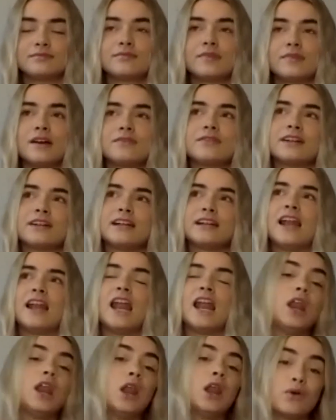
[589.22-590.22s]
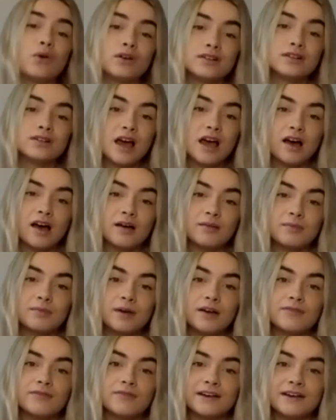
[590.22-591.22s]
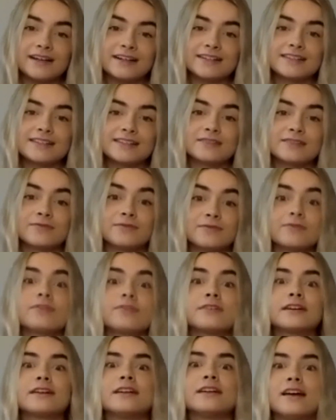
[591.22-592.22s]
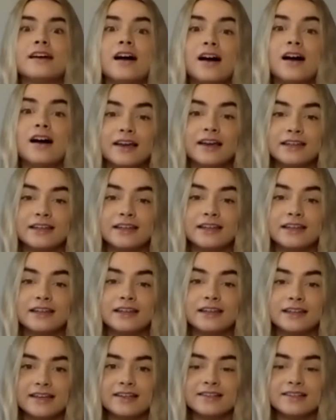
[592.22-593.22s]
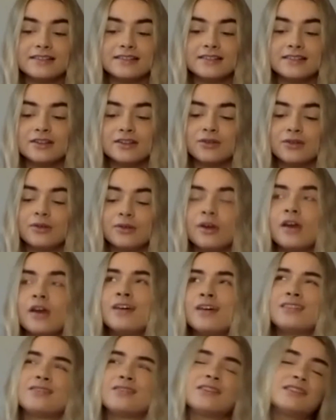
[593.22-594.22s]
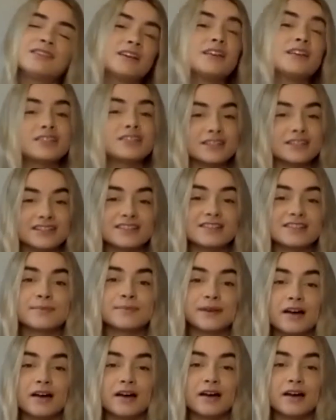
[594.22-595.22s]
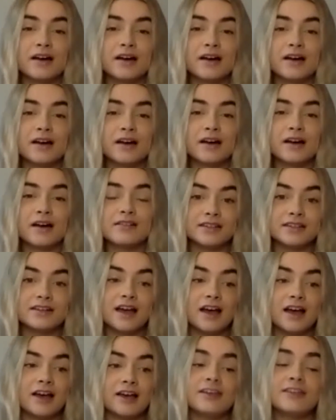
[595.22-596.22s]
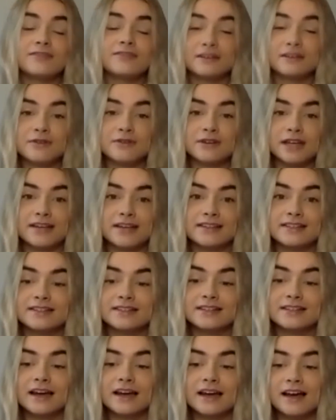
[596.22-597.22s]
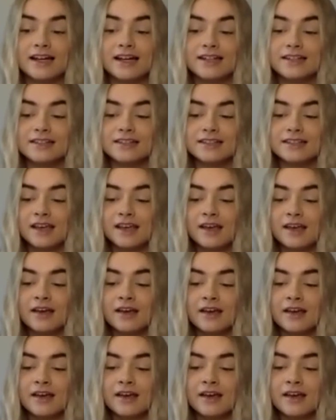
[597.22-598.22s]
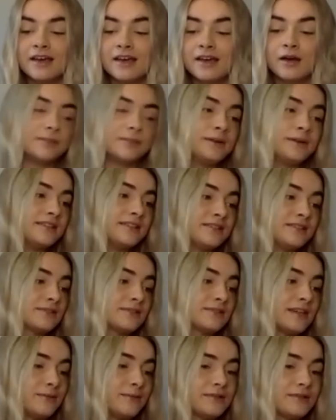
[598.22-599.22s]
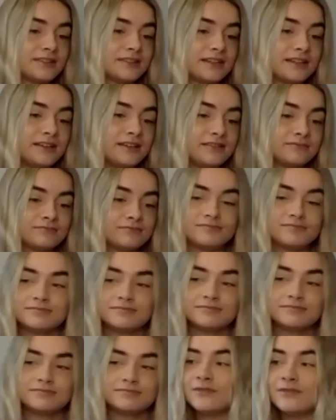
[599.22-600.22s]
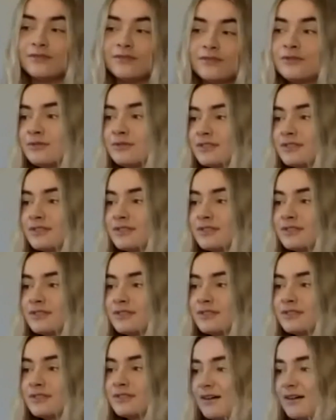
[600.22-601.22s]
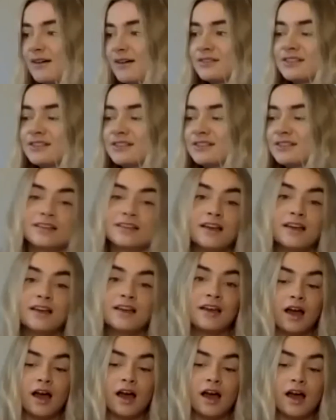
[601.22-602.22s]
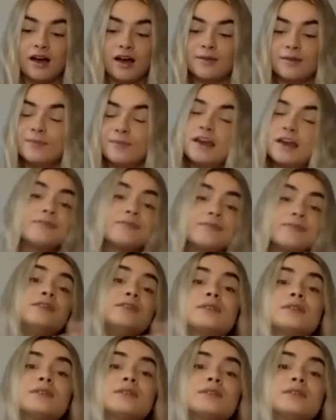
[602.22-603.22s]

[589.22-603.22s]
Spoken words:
really like long-term effects of really high intakes, you know, the research is a bit uncertain, if I'm honest. And some places will say one thing, another will say something else. If you were